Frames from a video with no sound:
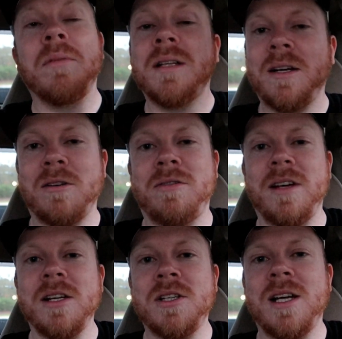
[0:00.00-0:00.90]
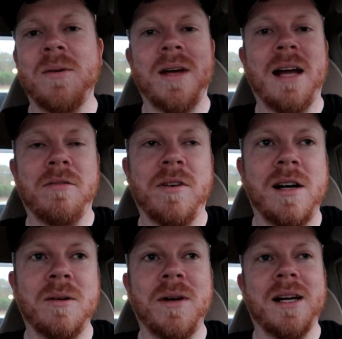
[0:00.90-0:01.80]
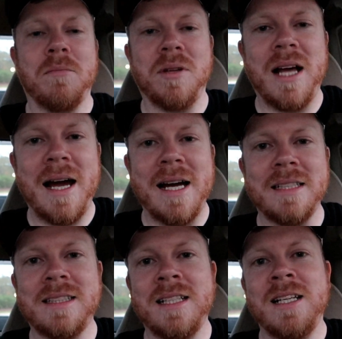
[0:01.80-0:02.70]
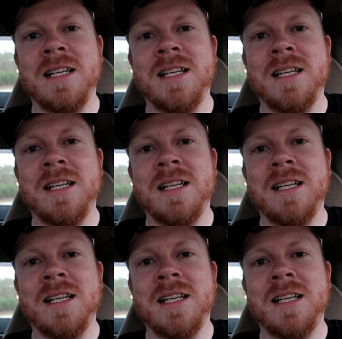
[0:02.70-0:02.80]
But they were fish, and we had fun. We had a blast.